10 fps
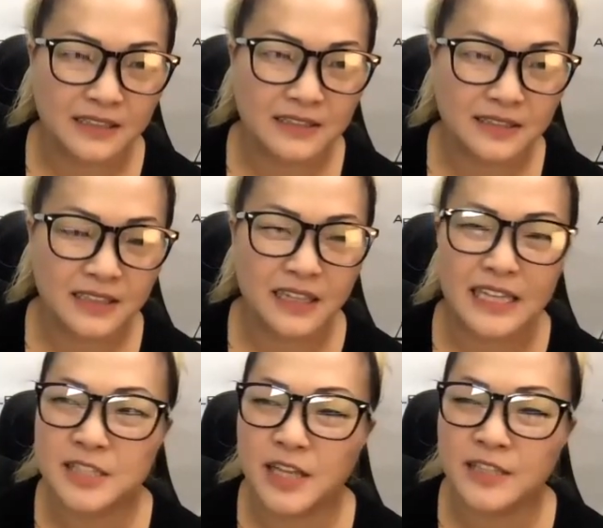Yeah,
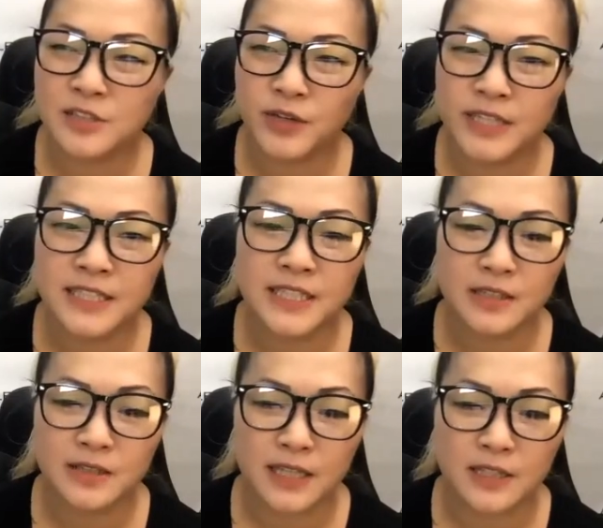it's great to
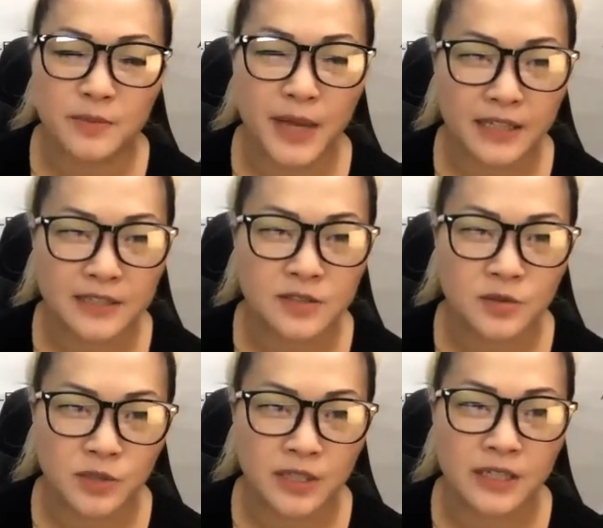hear like the
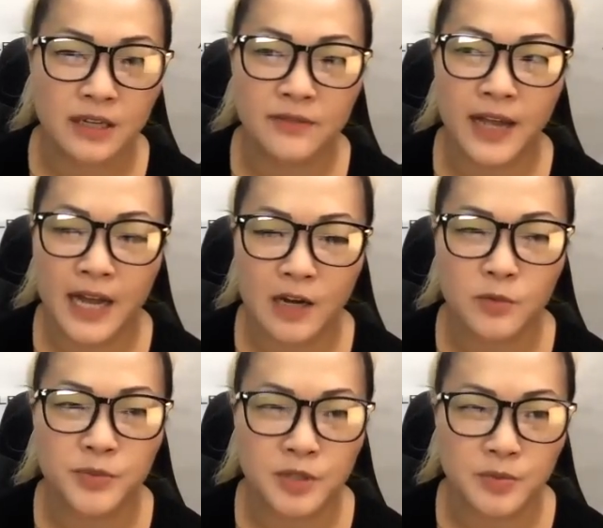backstory of how
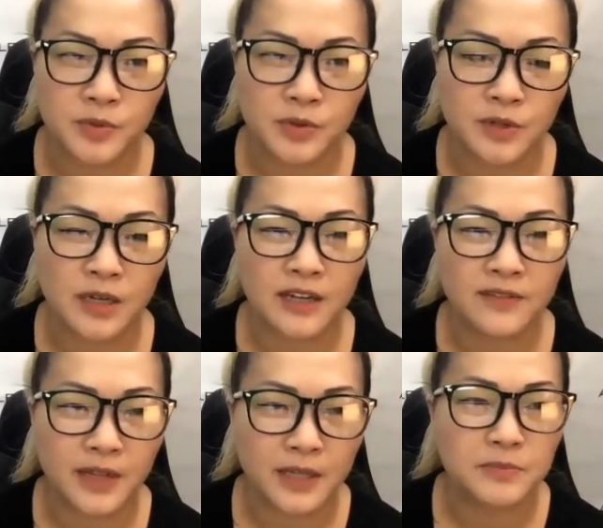people have
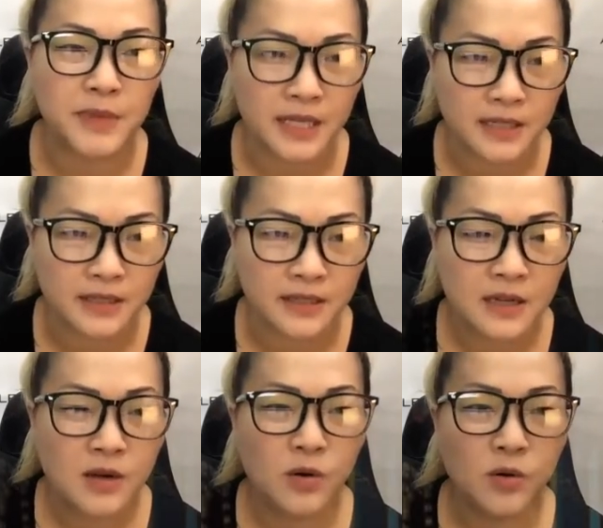like made it
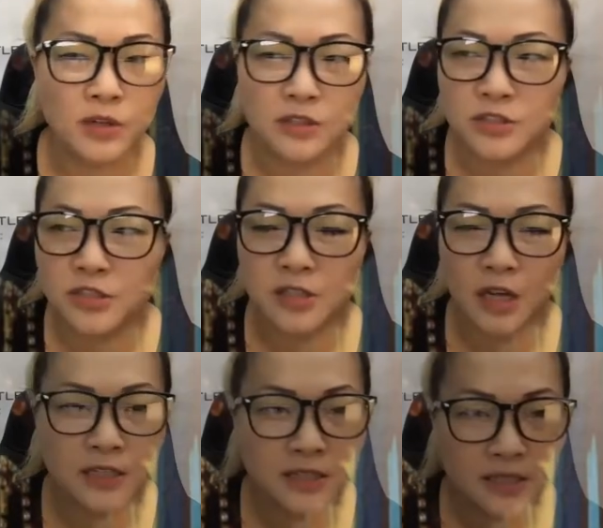or just
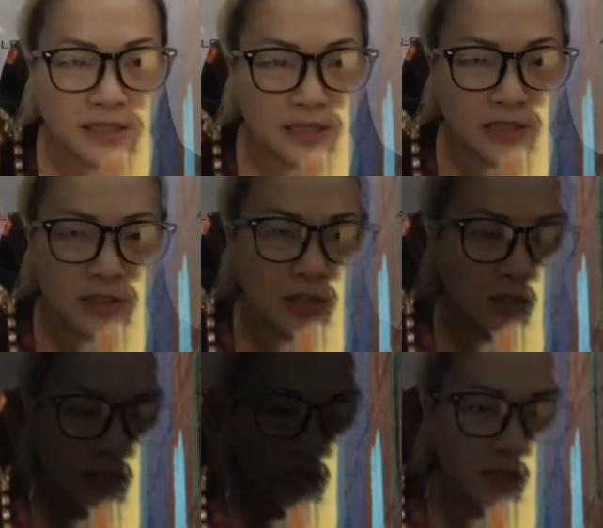hustling, you know,
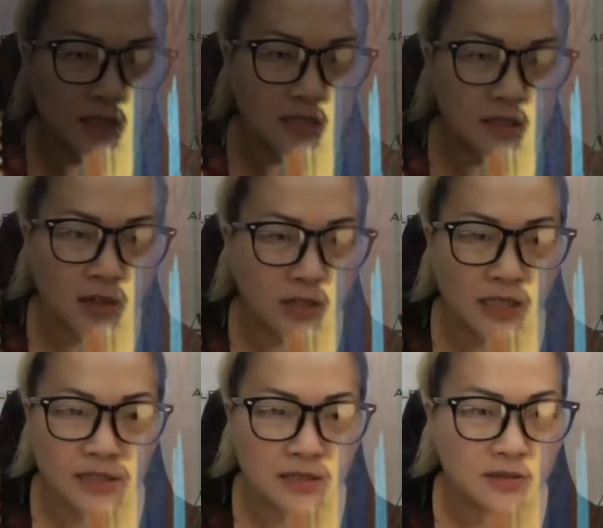like this is art and
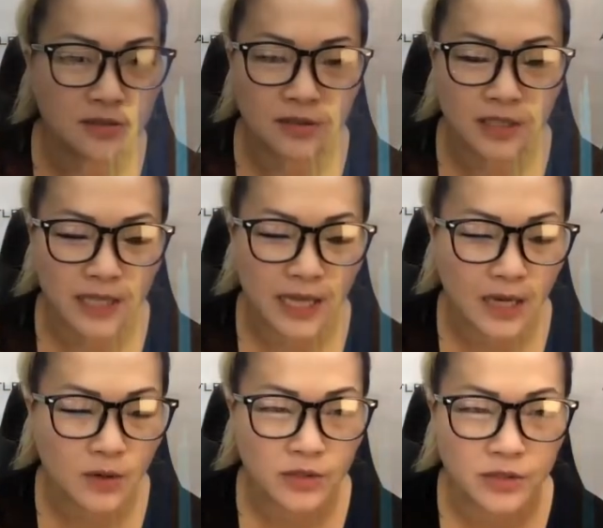hustle. So like,
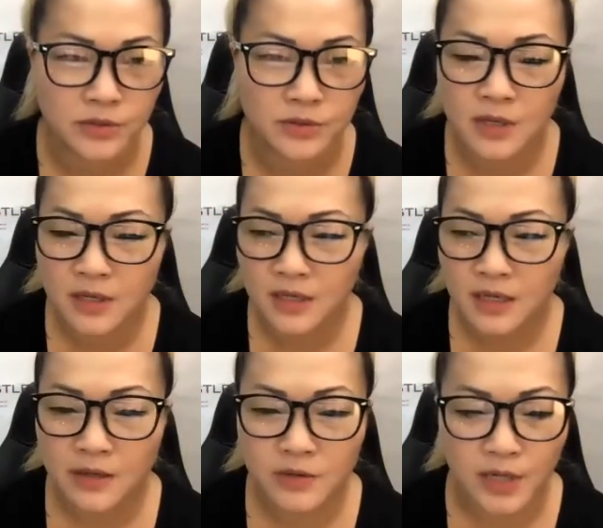how are you
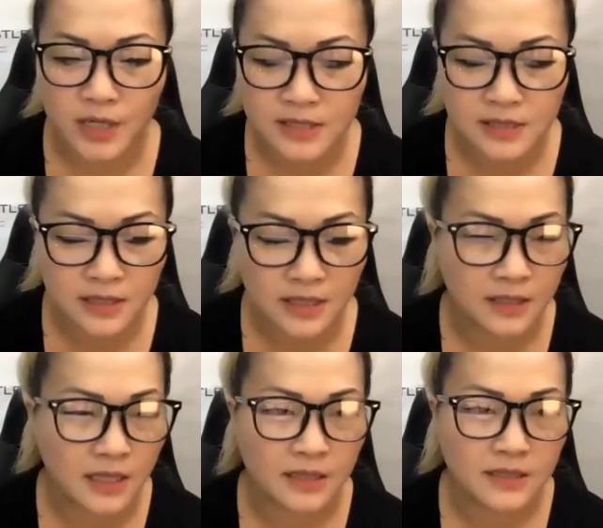hustling? And
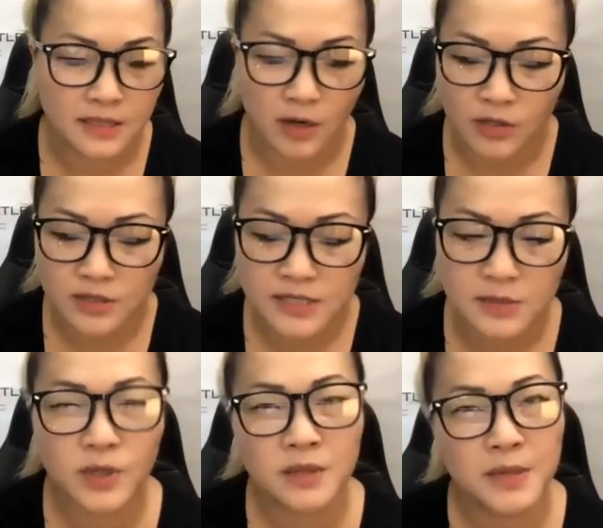like, did art,
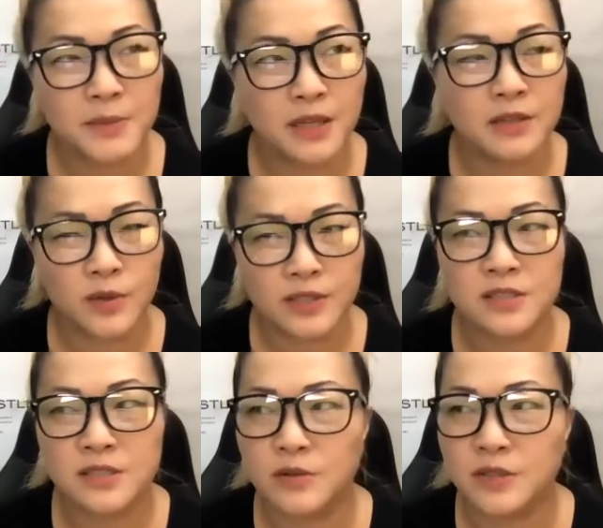one of my other
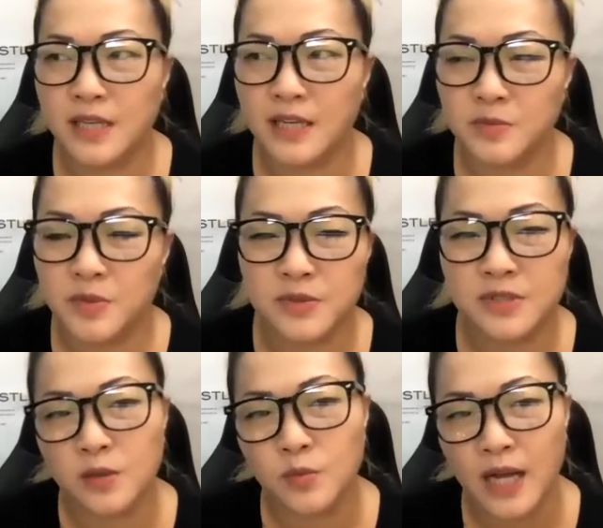questions always I ask people is
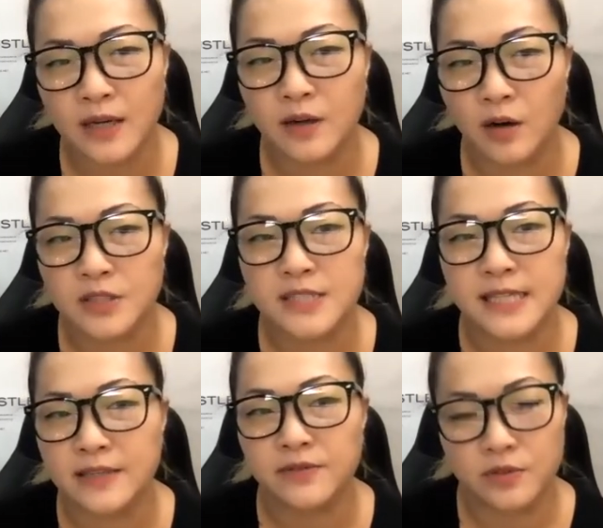like, how did art
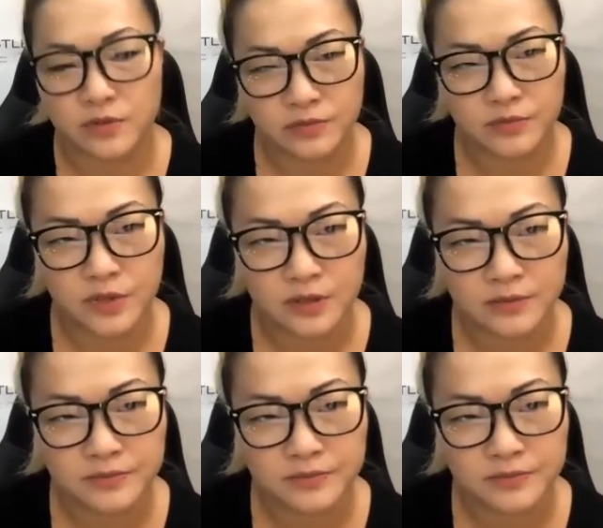save you, you know?